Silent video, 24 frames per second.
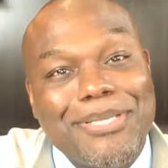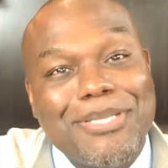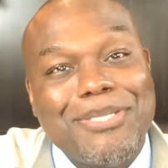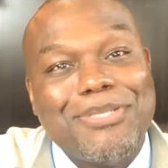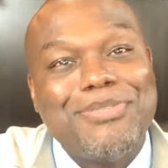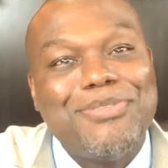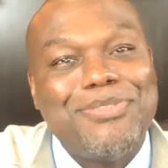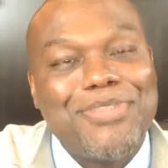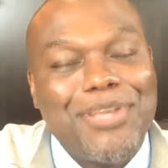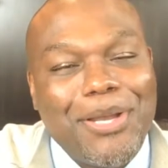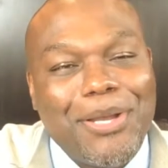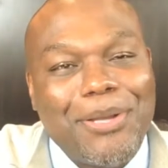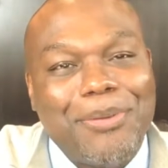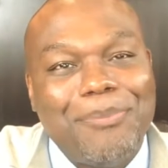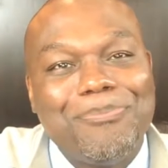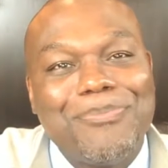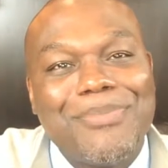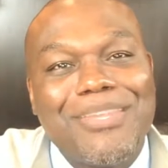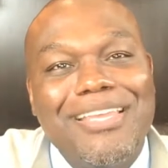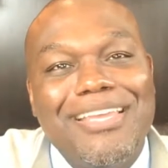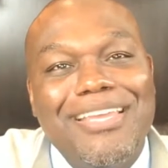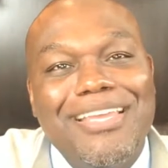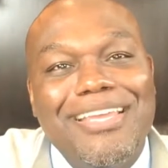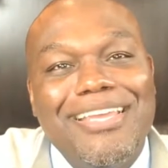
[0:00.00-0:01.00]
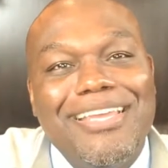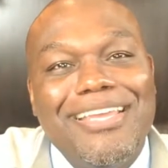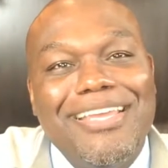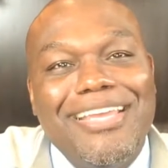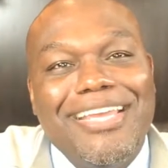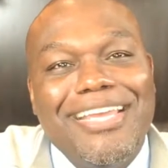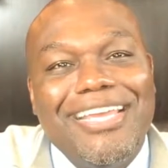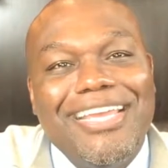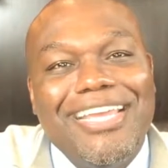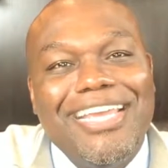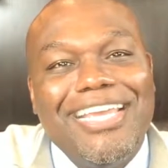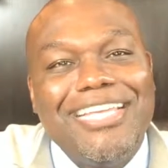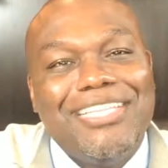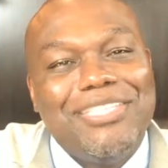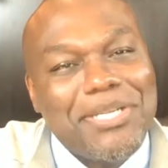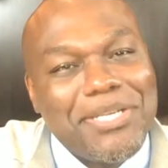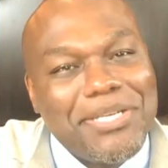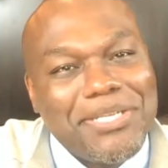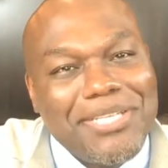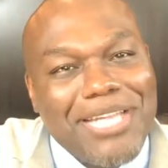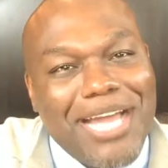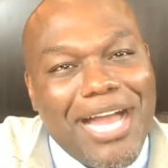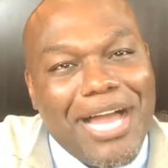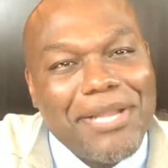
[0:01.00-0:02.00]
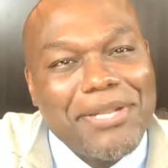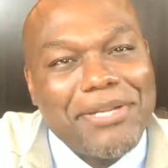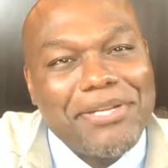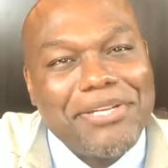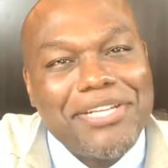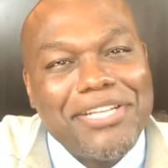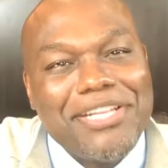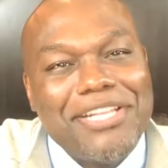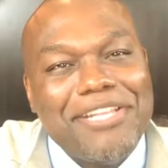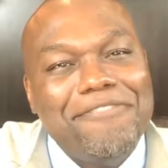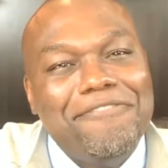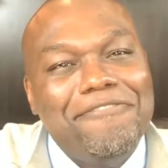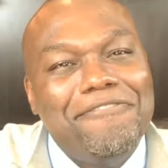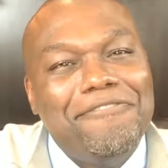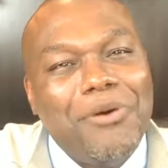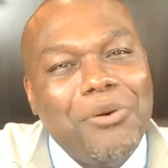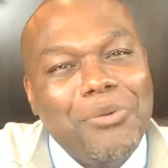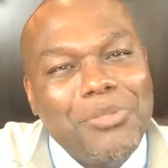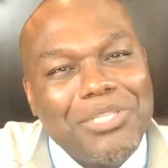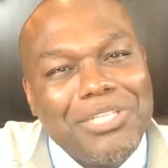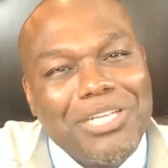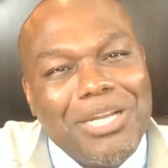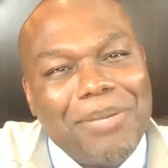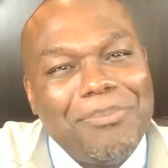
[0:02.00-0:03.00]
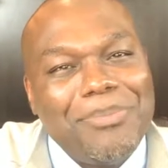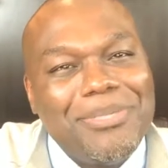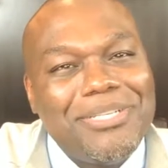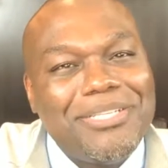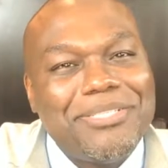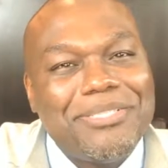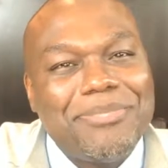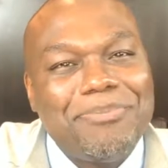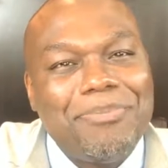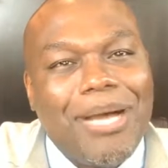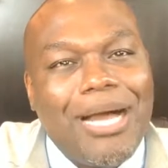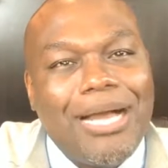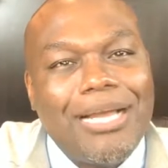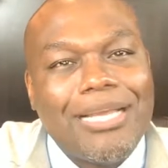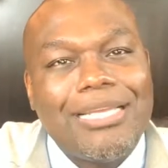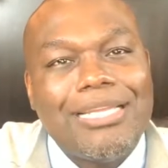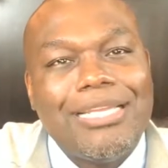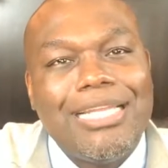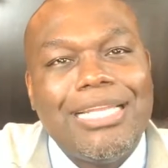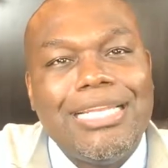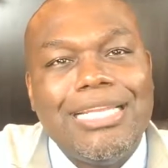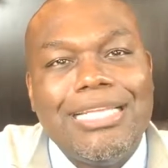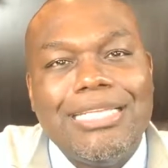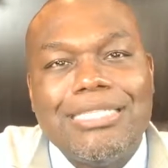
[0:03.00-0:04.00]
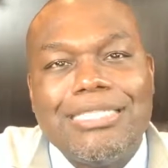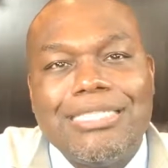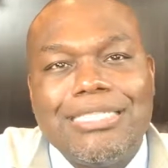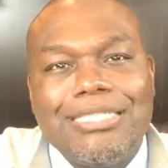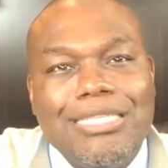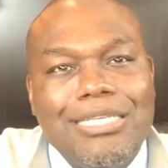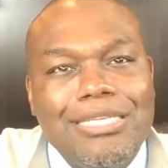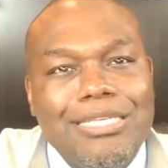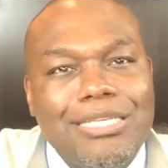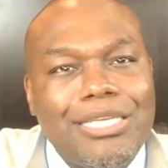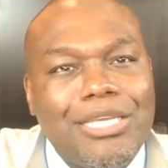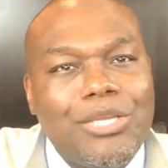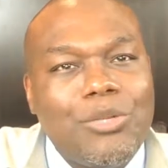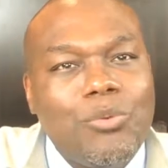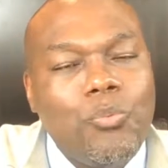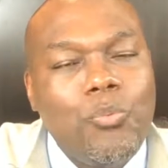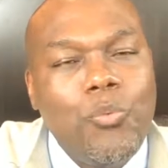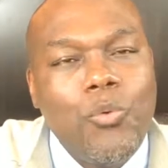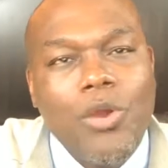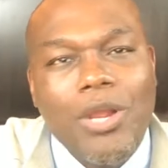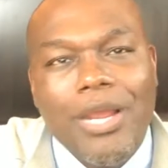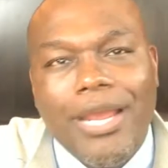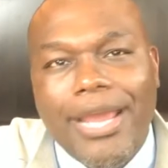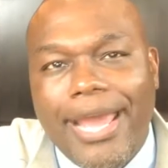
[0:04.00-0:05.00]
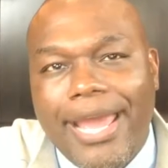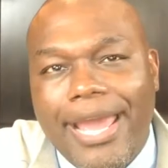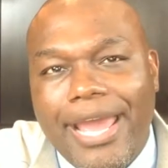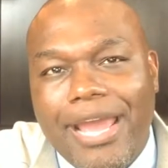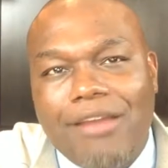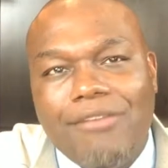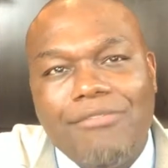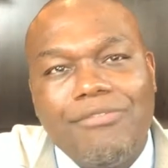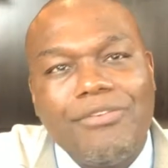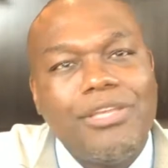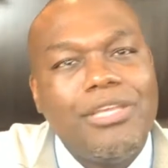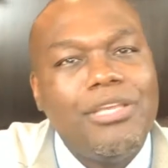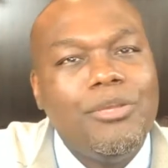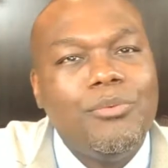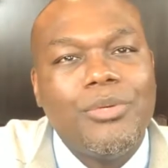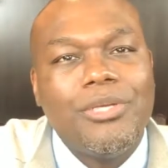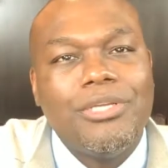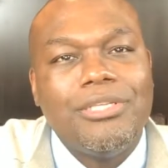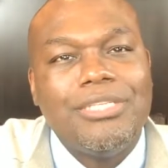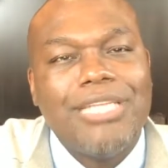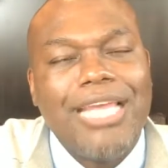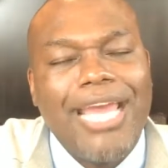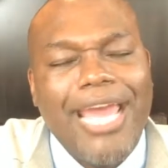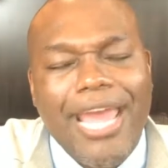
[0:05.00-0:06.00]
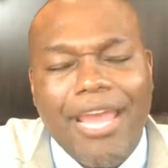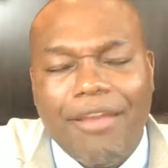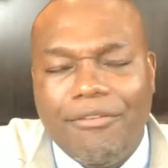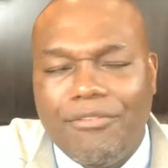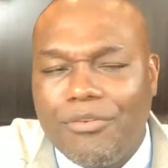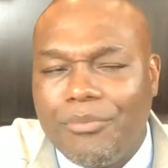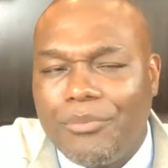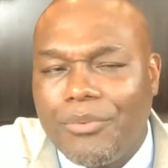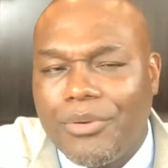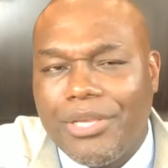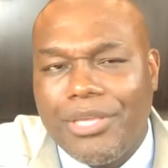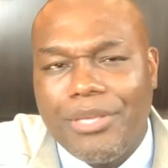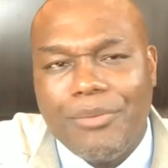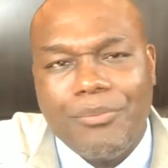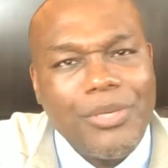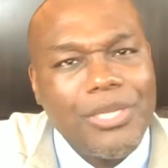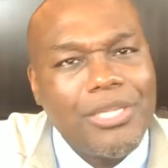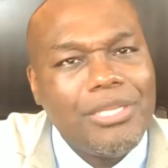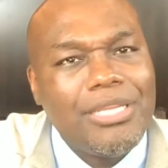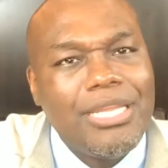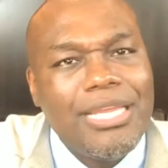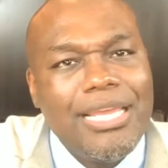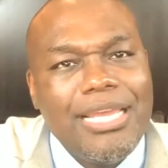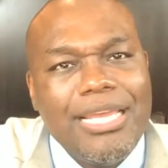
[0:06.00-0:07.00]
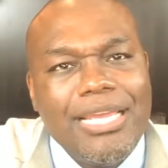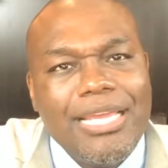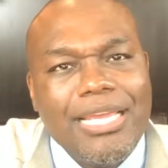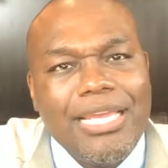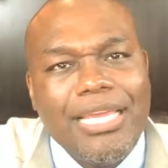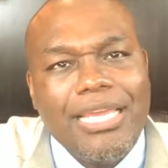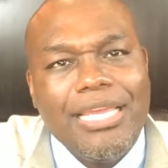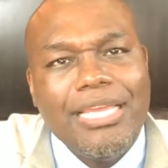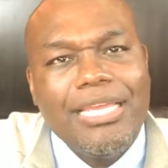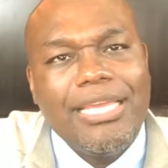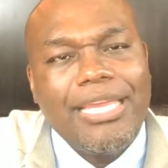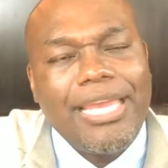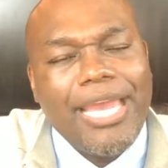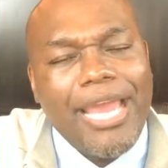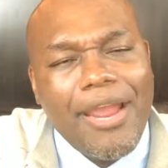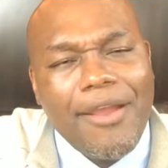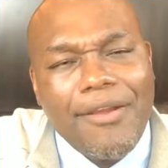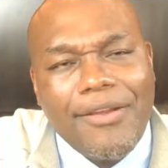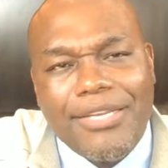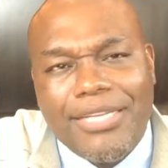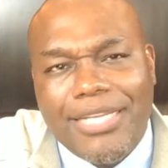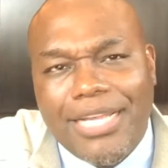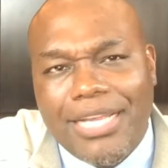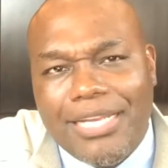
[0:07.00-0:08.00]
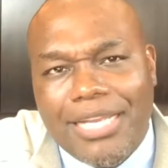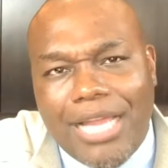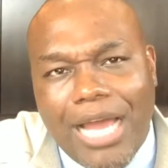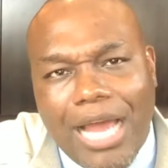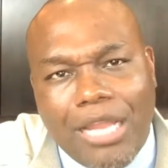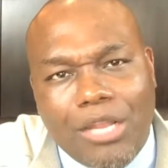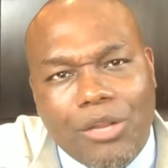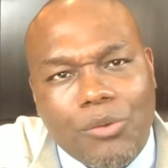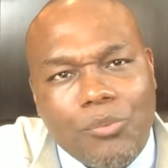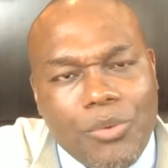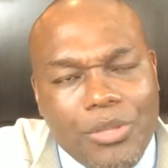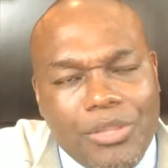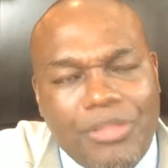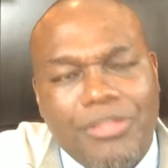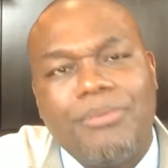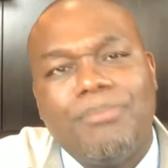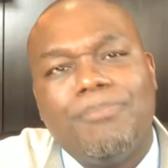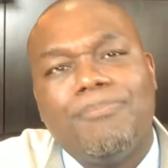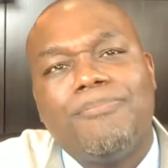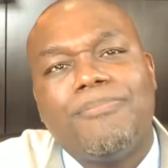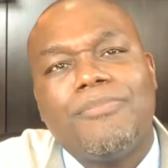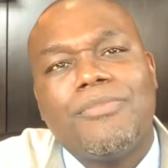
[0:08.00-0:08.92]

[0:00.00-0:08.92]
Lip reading: So he took $1 and he folded up in his pocket and he took it wherever he went. Everywhere he went, he carried that dollar with him.